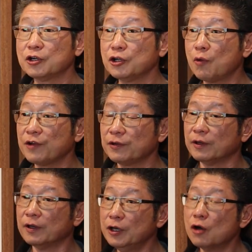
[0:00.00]
a good
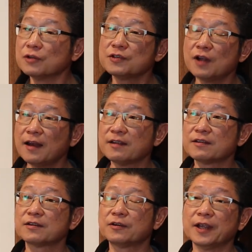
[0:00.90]
question. No, it's not
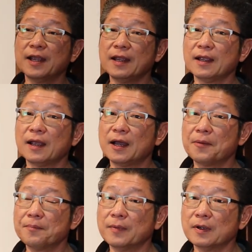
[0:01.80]
necessary.
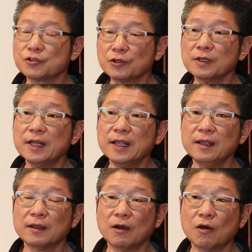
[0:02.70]
Um,
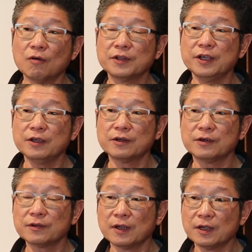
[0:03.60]
certainly, over the
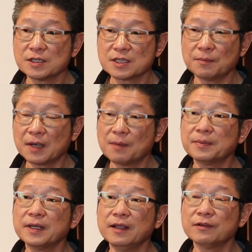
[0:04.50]
years, some
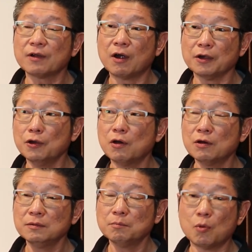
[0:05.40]
companies are
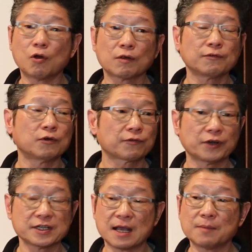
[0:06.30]
known more for,
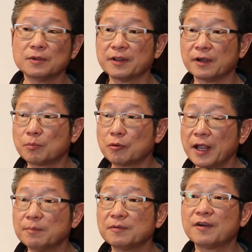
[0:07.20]
for example, their
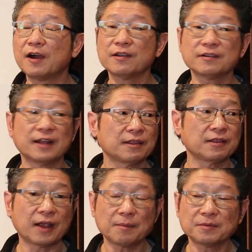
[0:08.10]
preamplifiers than
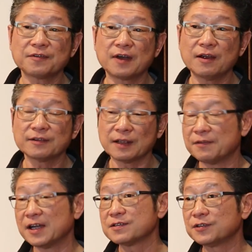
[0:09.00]
their amplifiers,
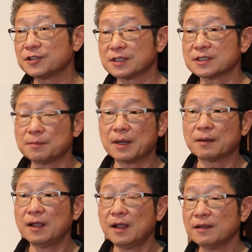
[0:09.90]
and vice versa.
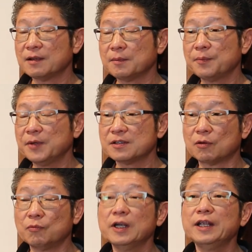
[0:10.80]
Somehow, uh, some companies
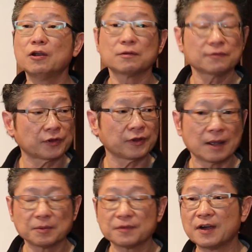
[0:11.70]
are really known for their
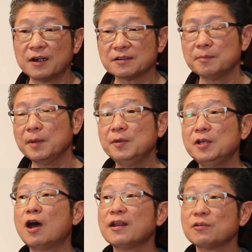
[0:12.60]
amplifiers and maybe
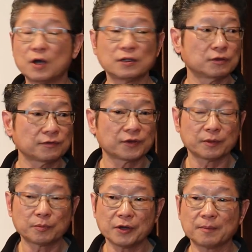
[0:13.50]
not as well known for
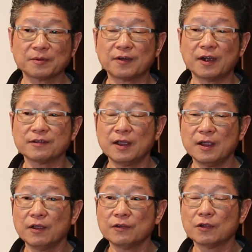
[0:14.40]
their preamplifiers.
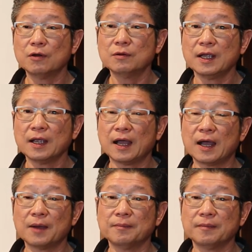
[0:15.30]
So
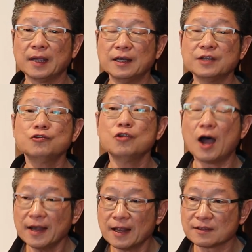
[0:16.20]
um, it is
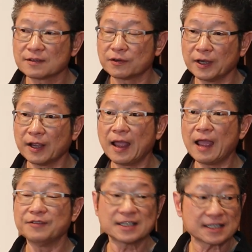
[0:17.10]
not necessary.
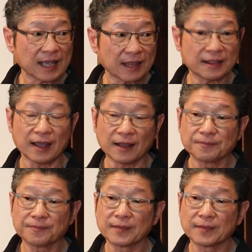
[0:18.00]
Having said that,